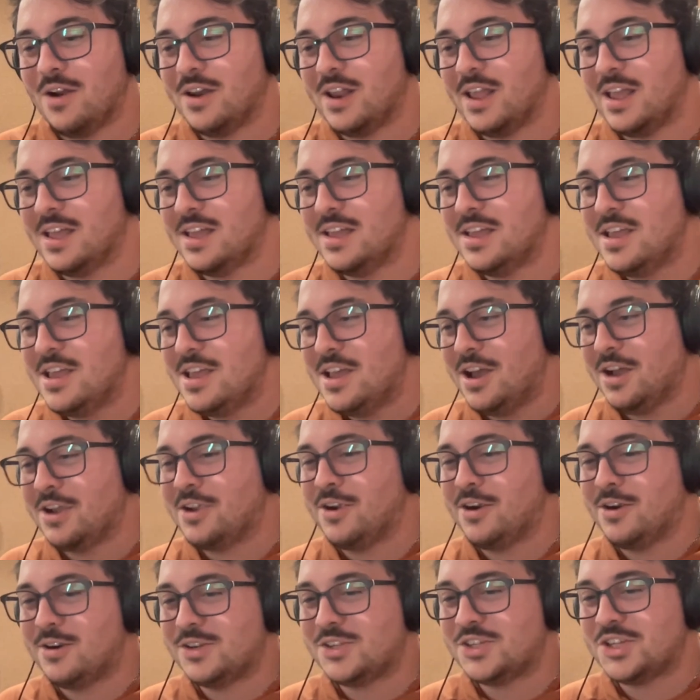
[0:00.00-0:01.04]
it. A
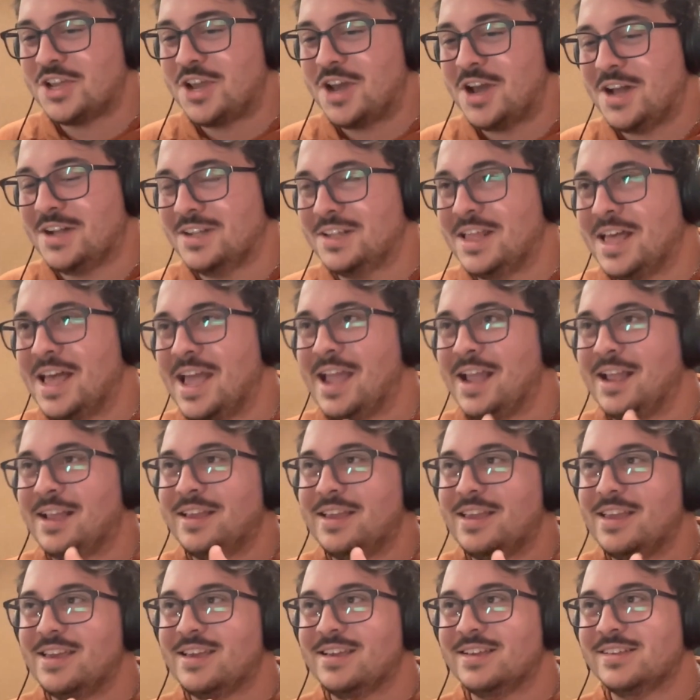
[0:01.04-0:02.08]
cursed conlang
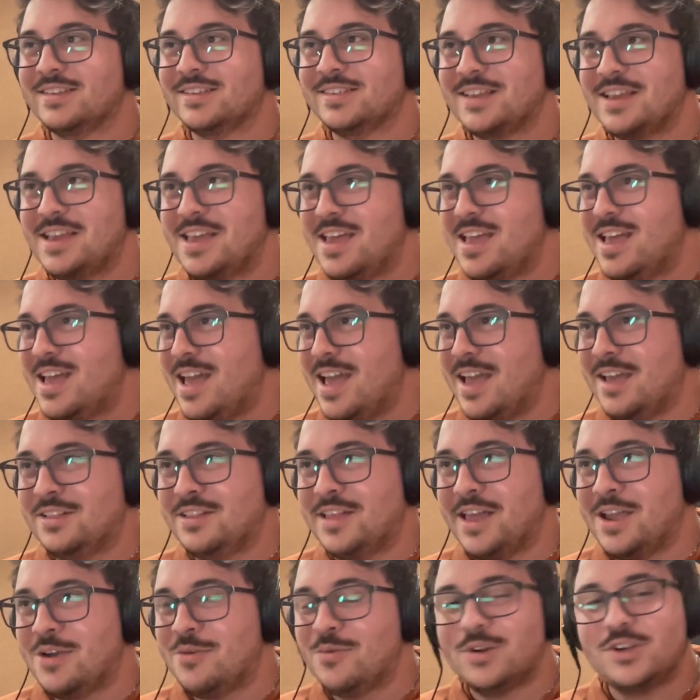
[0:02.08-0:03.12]
is a
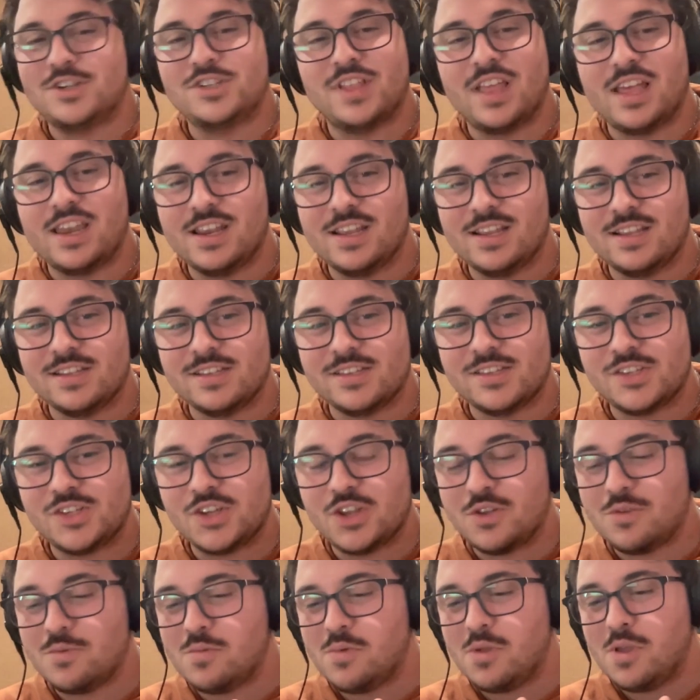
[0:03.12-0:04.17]
language that is
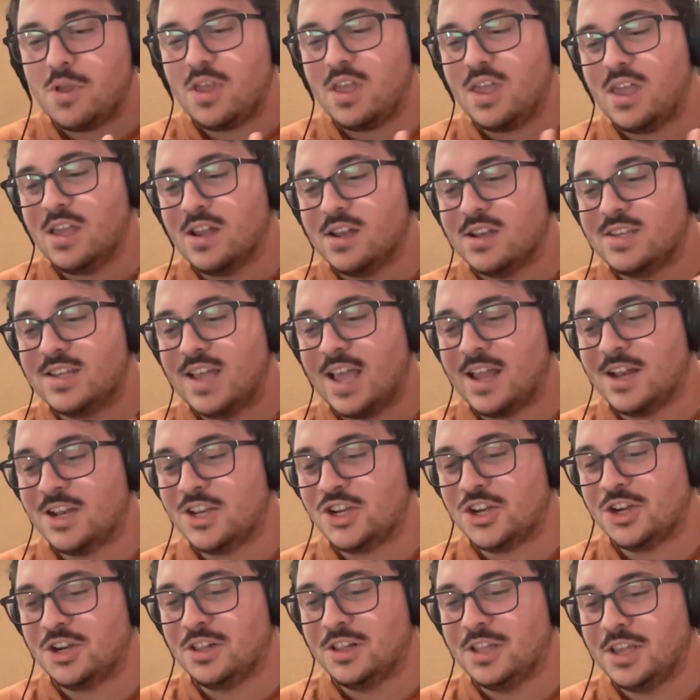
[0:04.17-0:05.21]

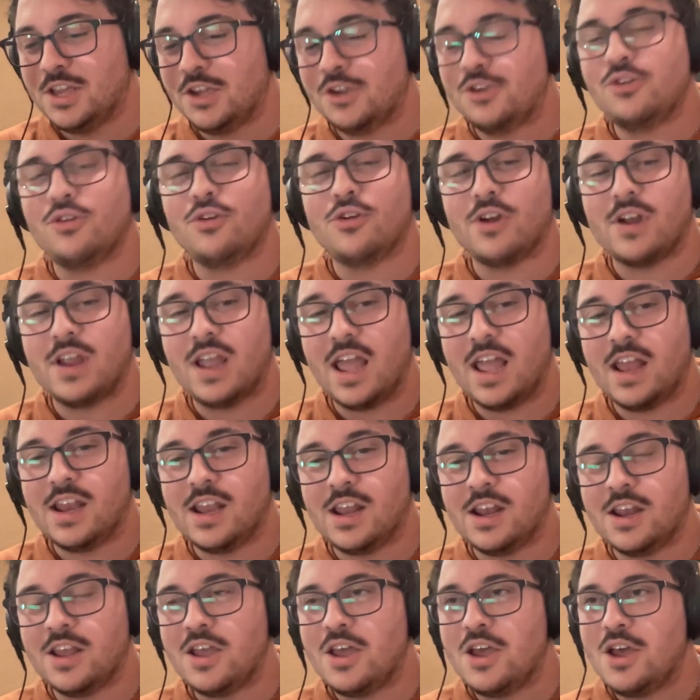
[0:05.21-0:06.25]
intentionally
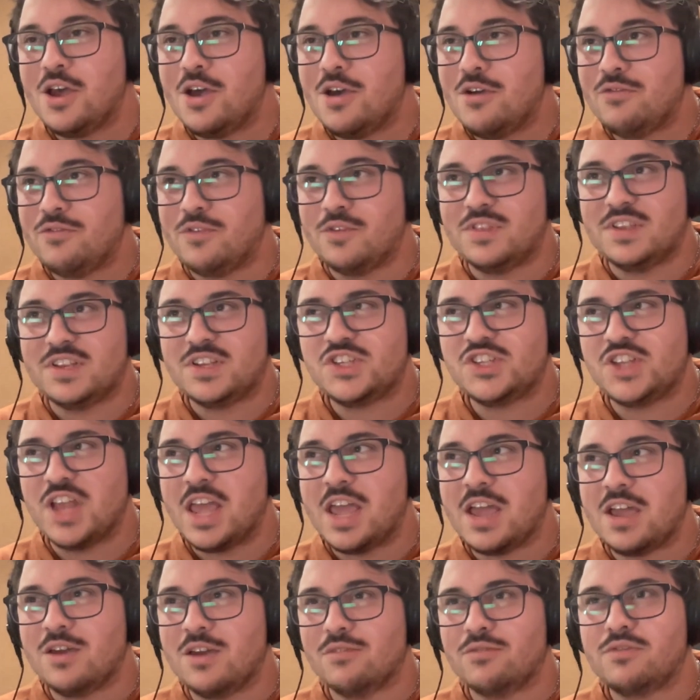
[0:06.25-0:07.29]
created for the
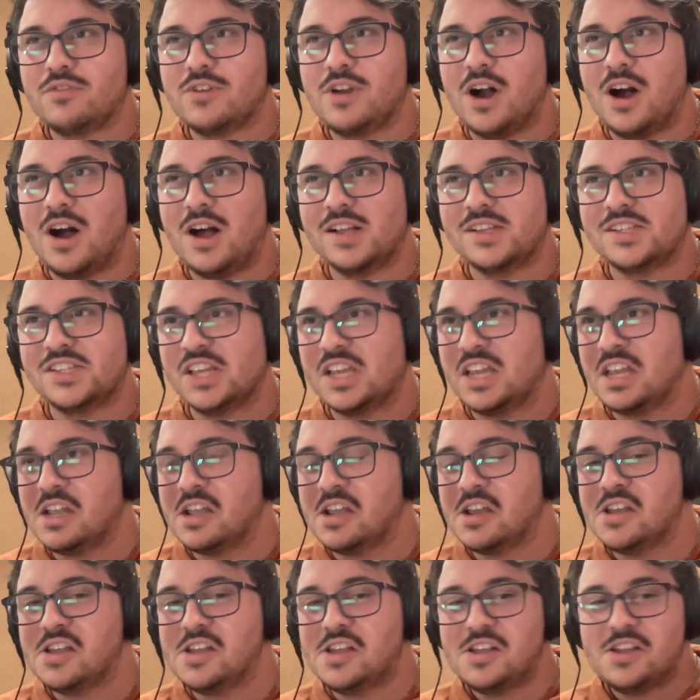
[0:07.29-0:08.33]
sake of
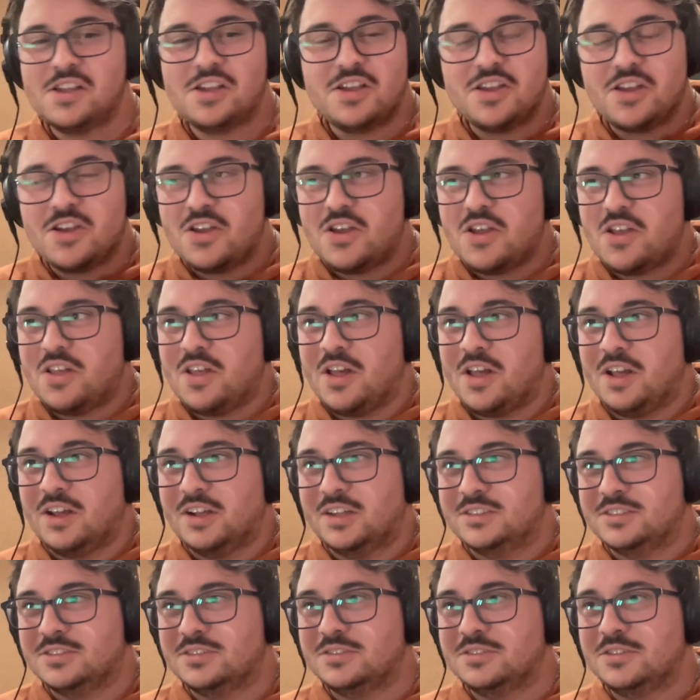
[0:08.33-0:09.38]
causing
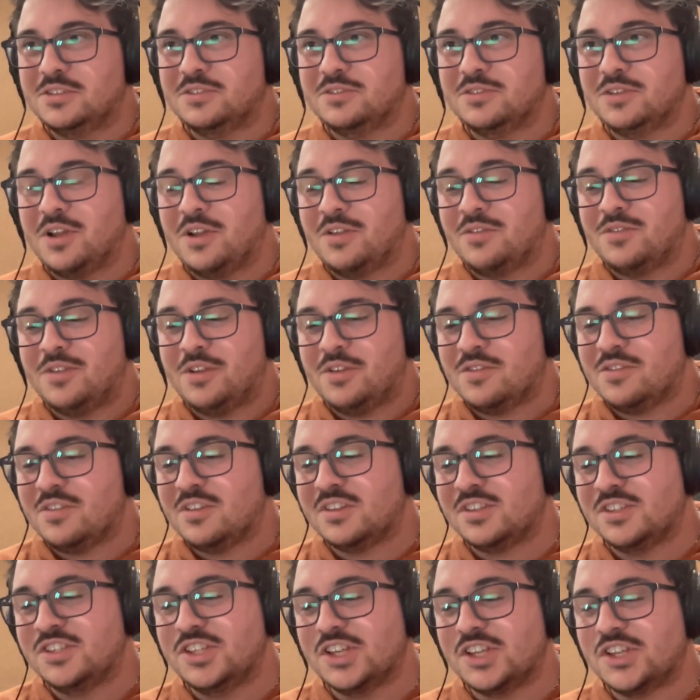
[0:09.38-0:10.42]
uh,
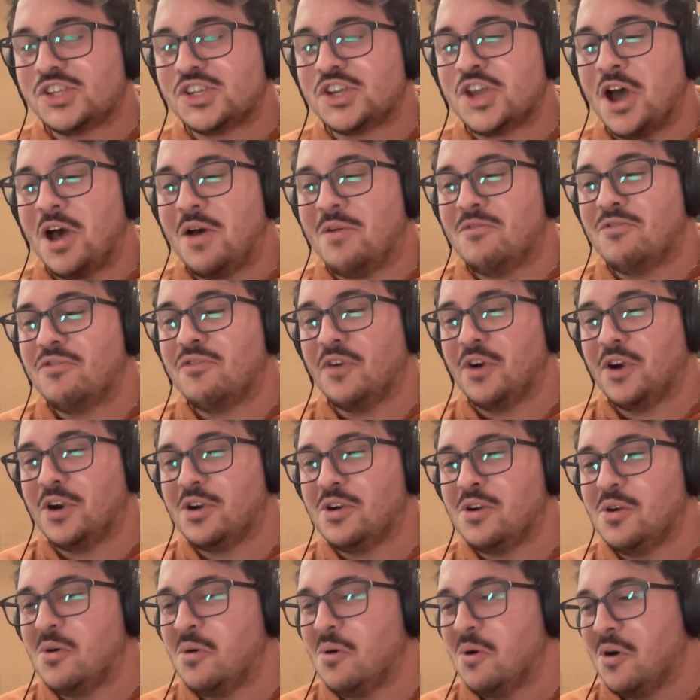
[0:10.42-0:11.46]

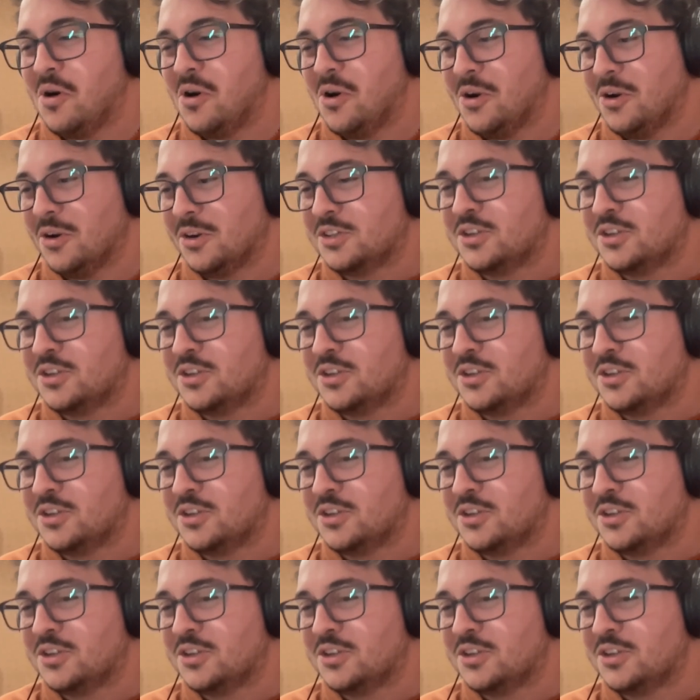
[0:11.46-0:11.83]
discomfort or